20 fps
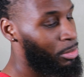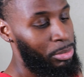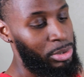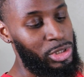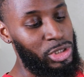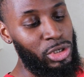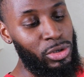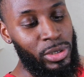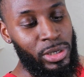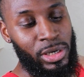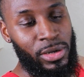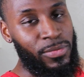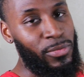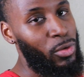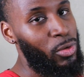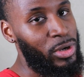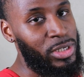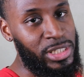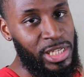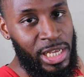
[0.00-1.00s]
But you can of
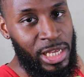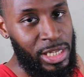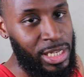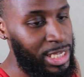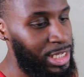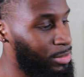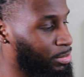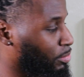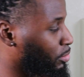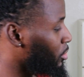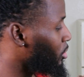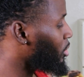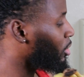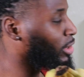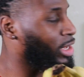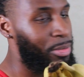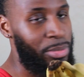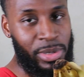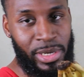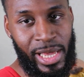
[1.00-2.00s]
course eat these,
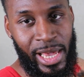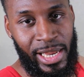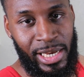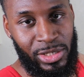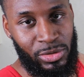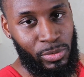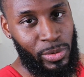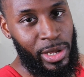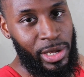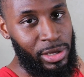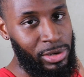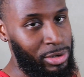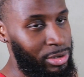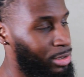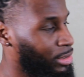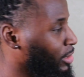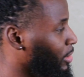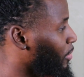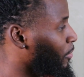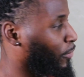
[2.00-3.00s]
eat bananas
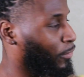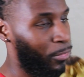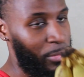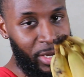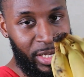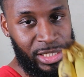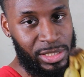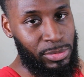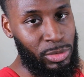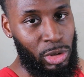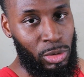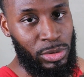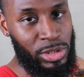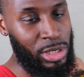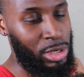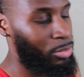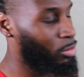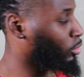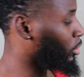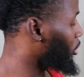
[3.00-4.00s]
regularly, freeze them, do
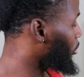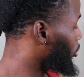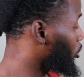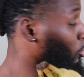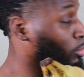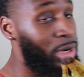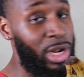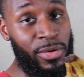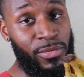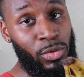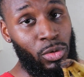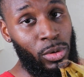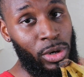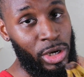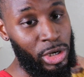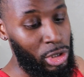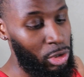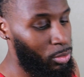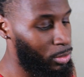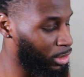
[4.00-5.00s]
whatever you want
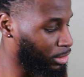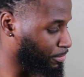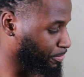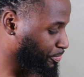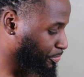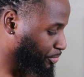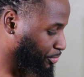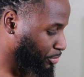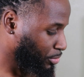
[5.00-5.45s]
to do with them.